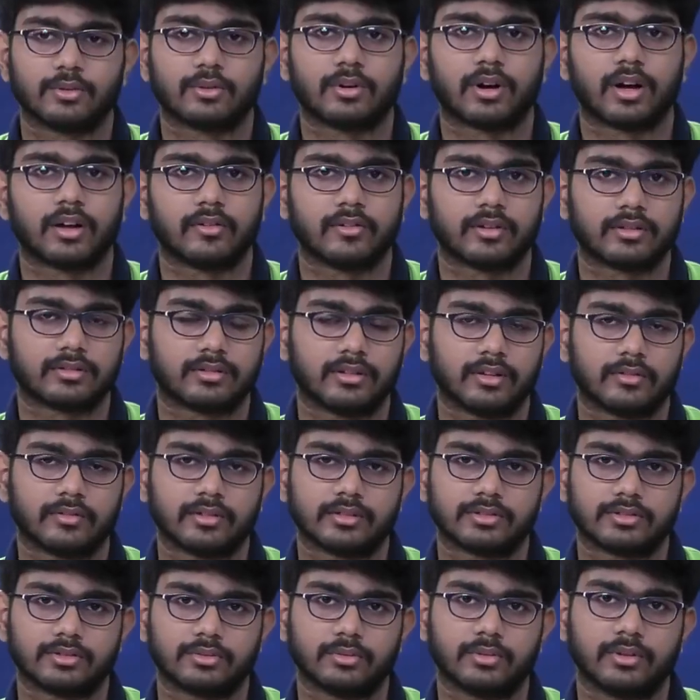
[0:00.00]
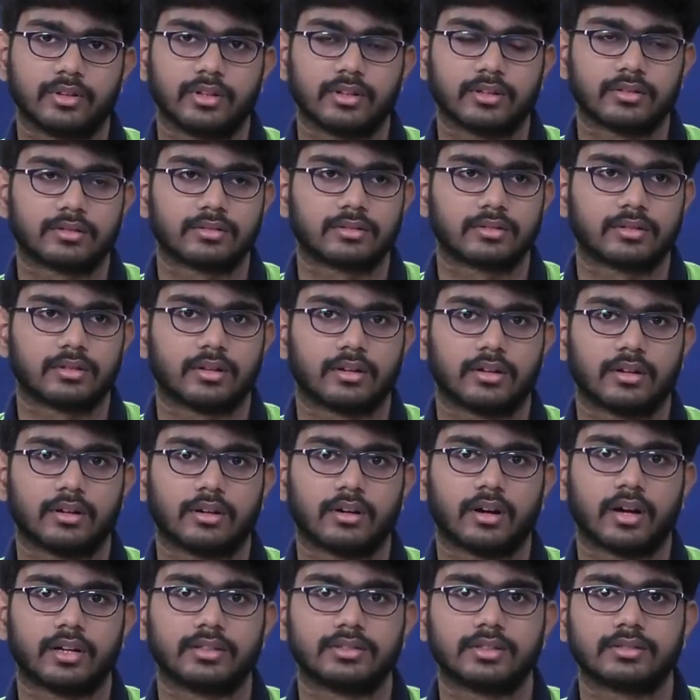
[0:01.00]
No, I was never studious. Okay.
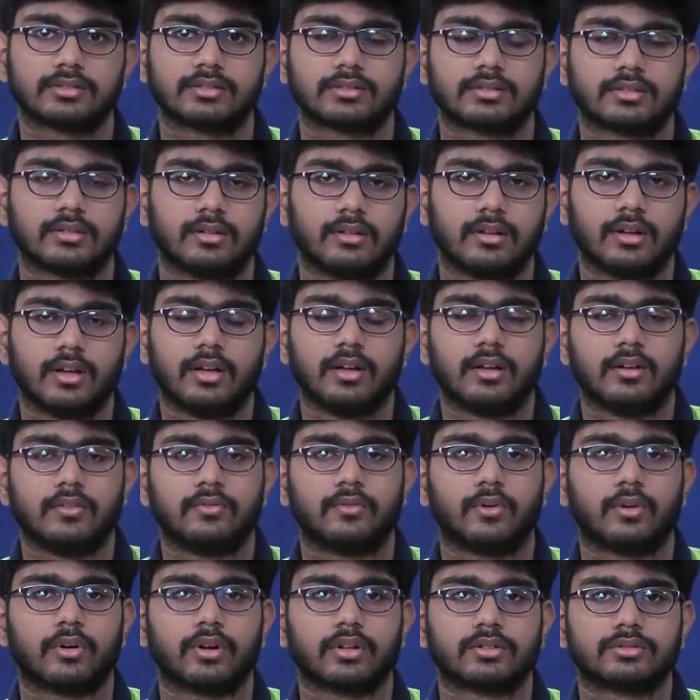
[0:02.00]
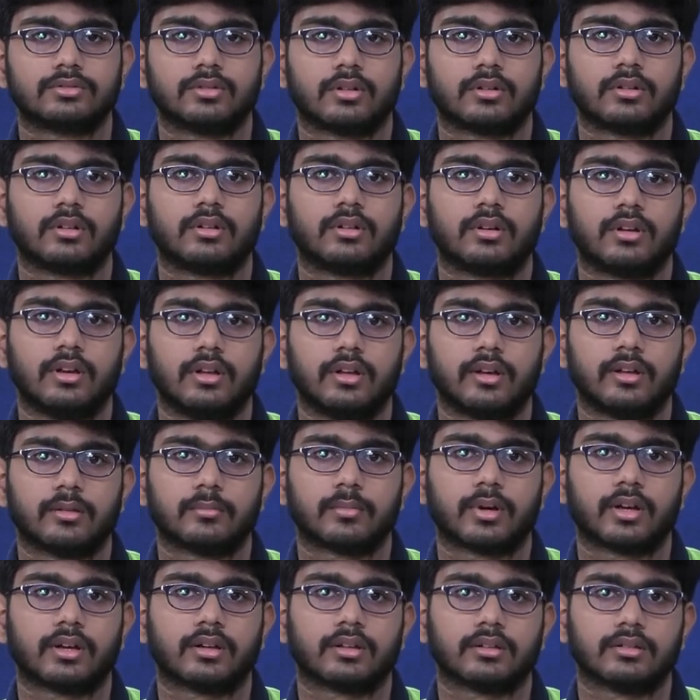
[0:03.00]
I just focused on
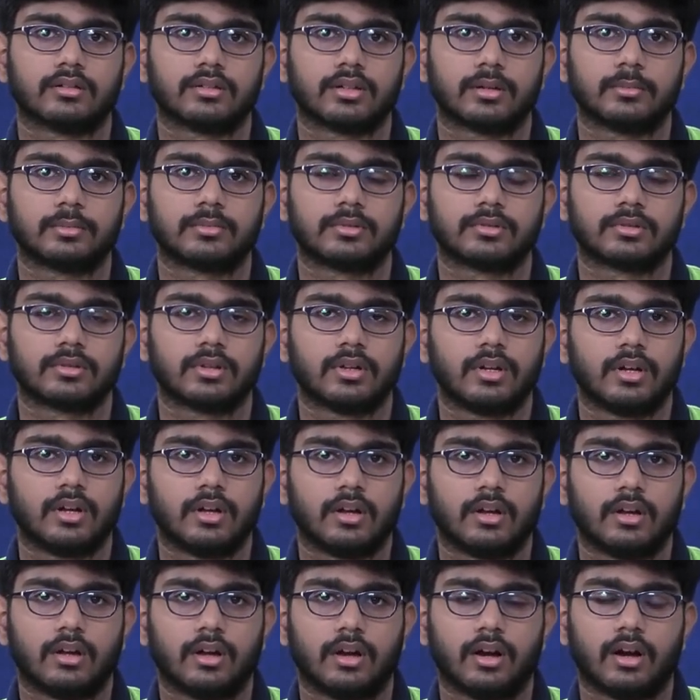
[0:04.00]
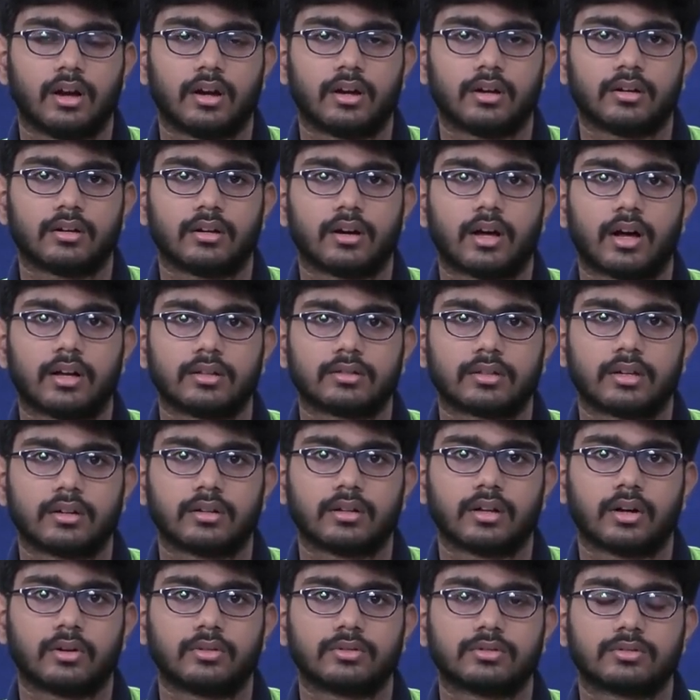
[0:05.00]
clearing my concepts. Okay. And
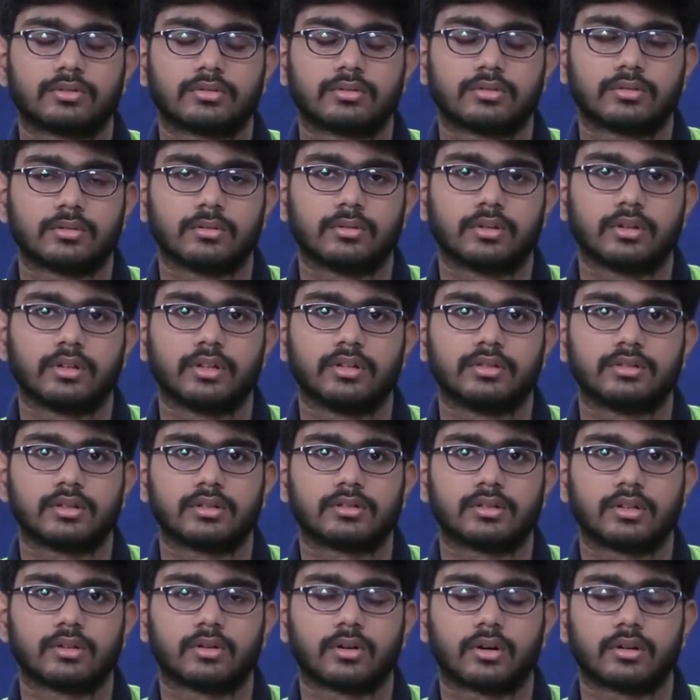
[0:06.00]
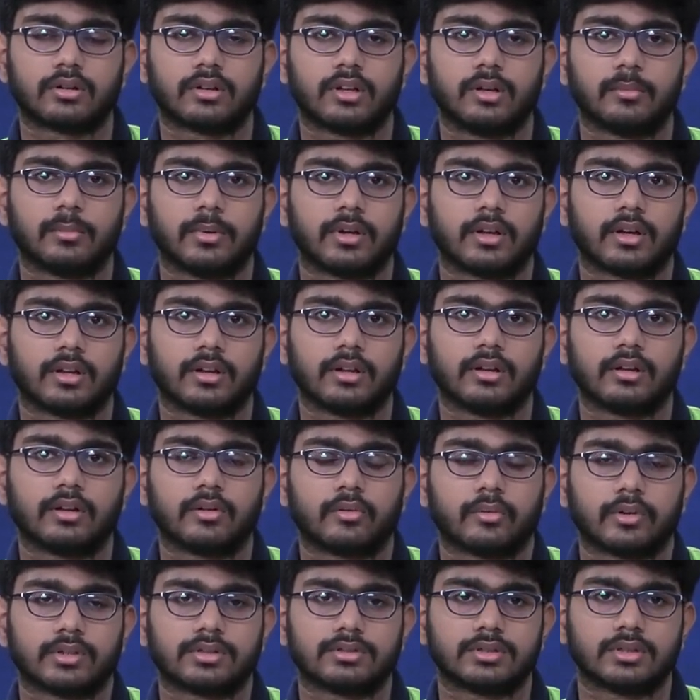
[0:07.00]
asking doubts to the teachers and not keeping any
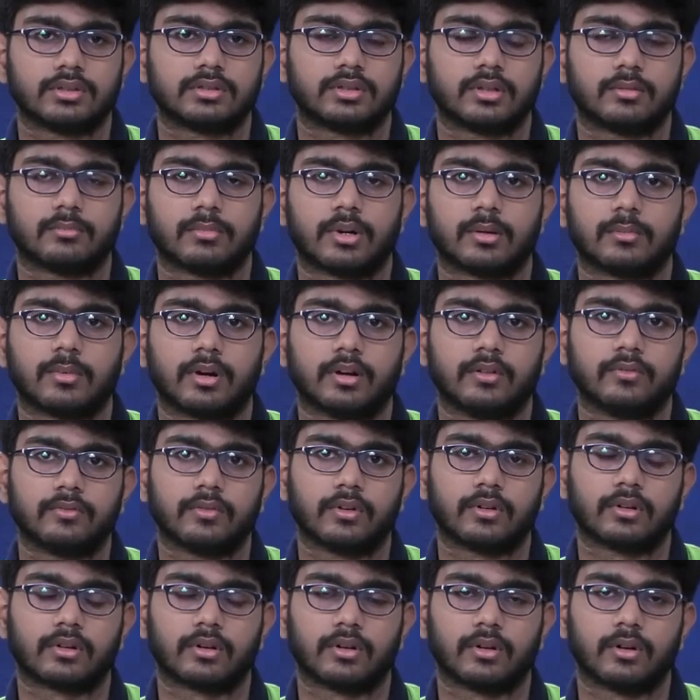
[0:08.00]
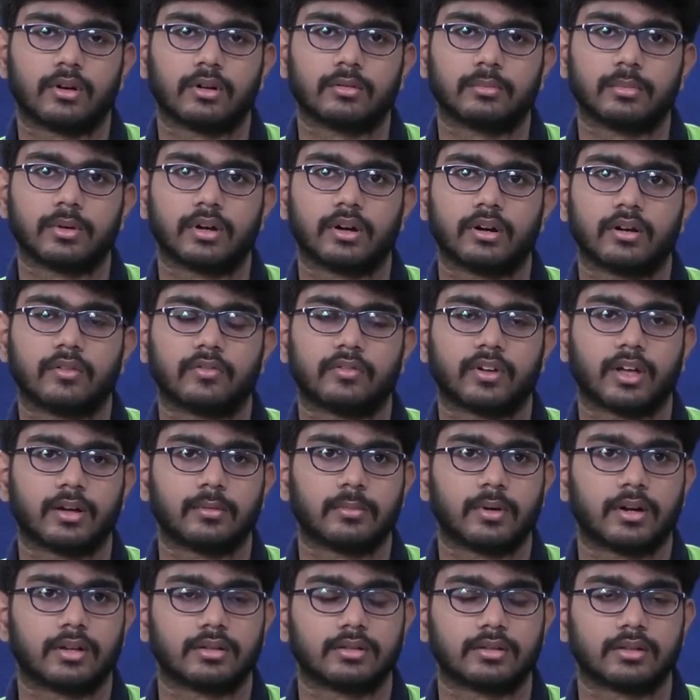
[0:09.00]
questions in my mind for a long period of
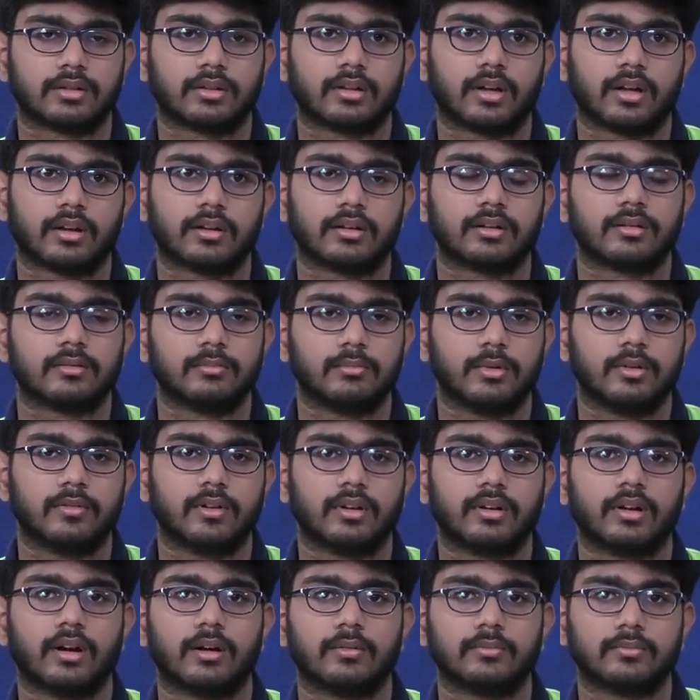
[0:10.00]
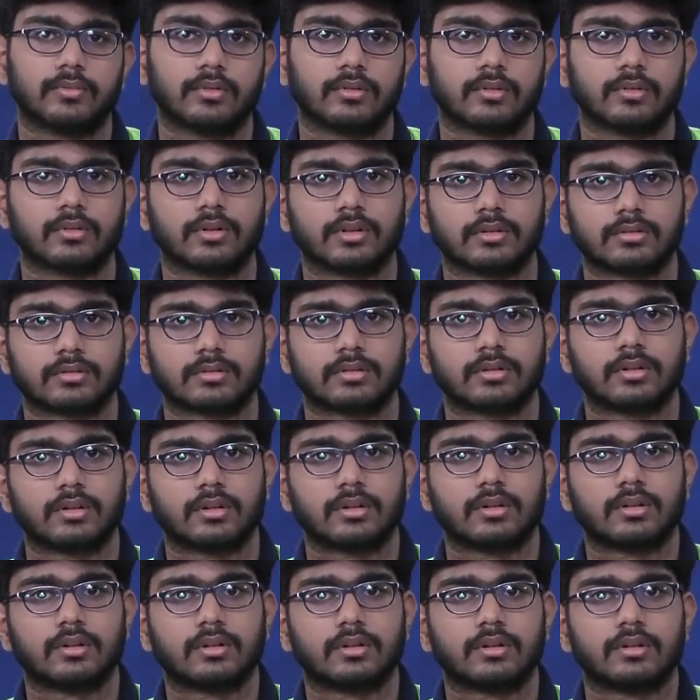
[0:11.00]
time, as it can be very harmful to us.
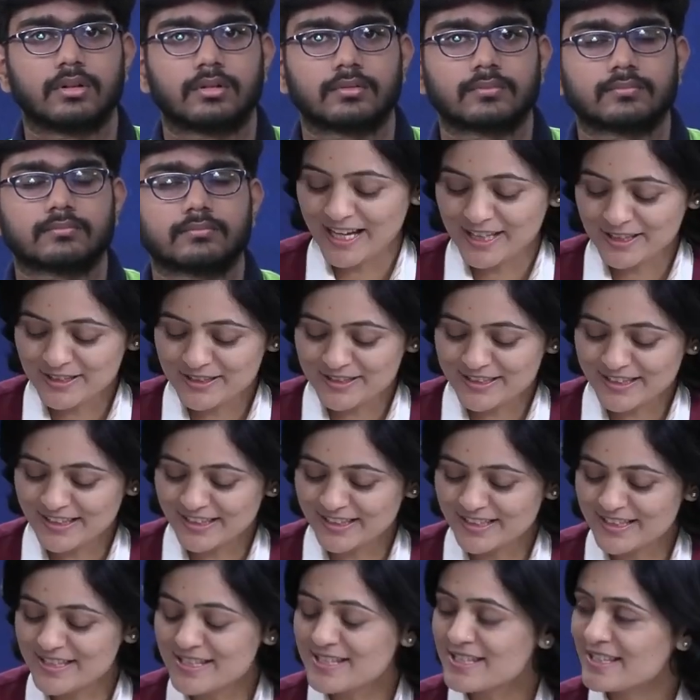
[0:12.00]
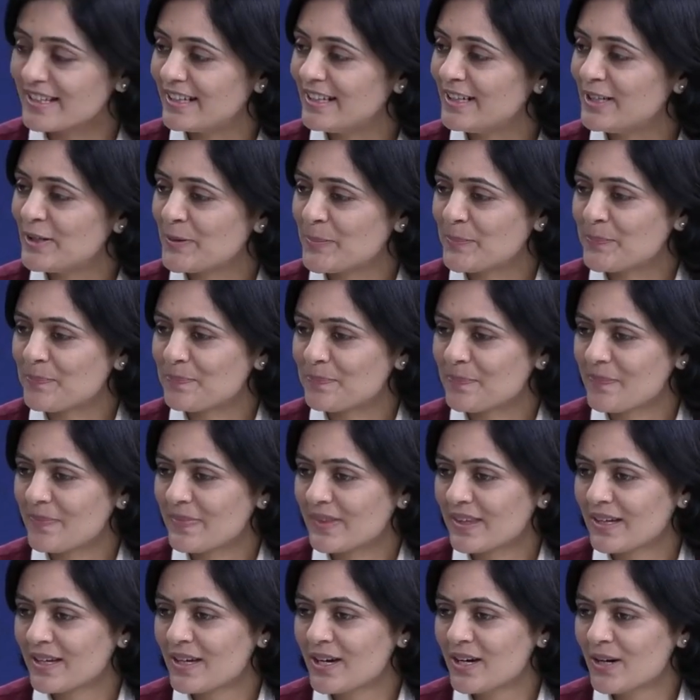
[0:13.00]
Okay, and tell us
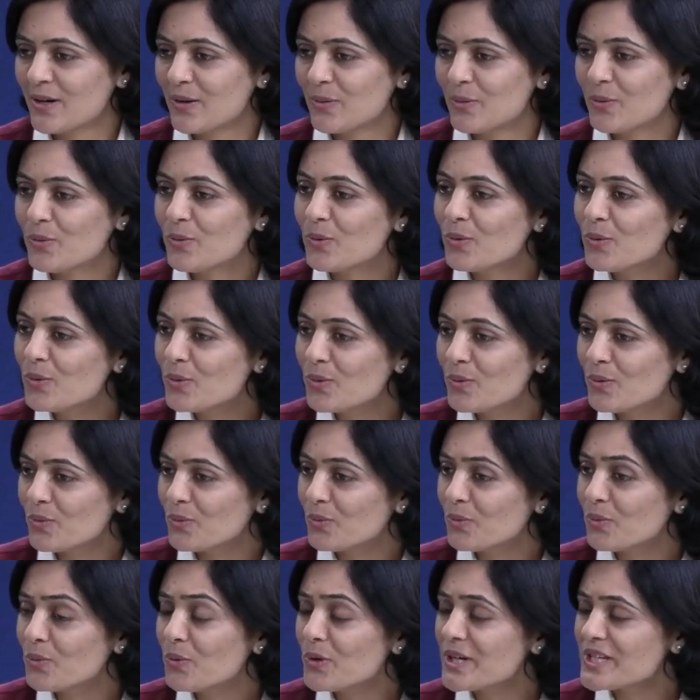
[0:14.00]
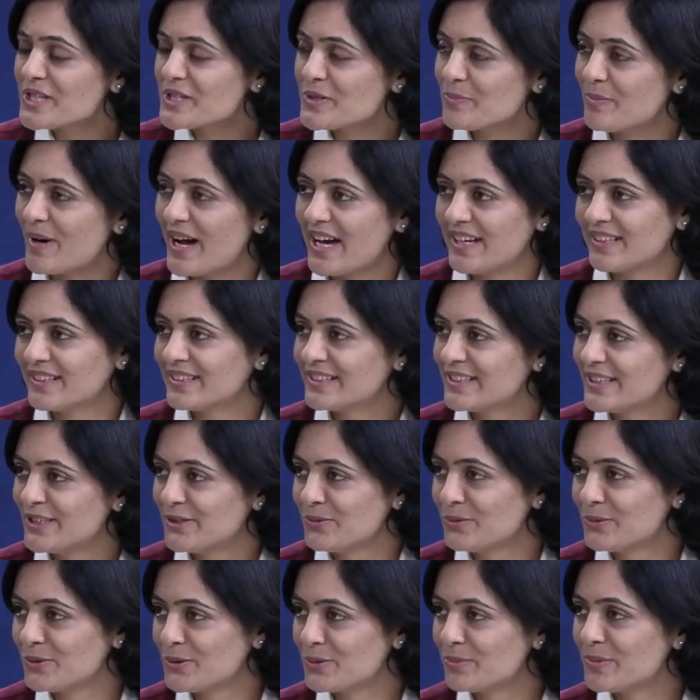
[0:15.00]
who inspired
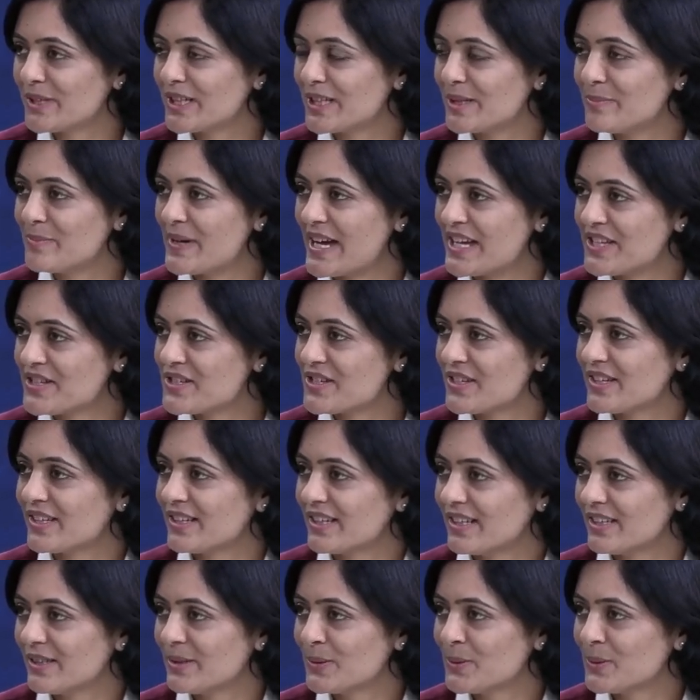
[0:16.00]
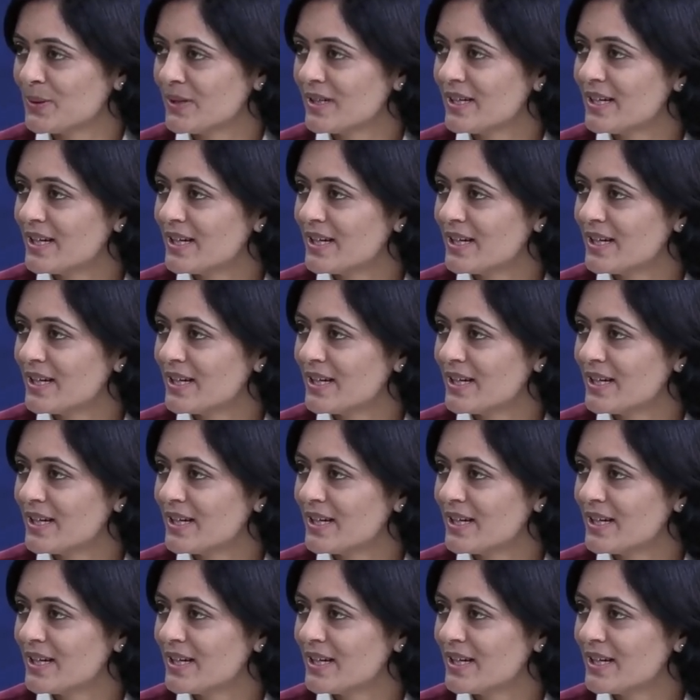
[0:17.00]
you to become engineer?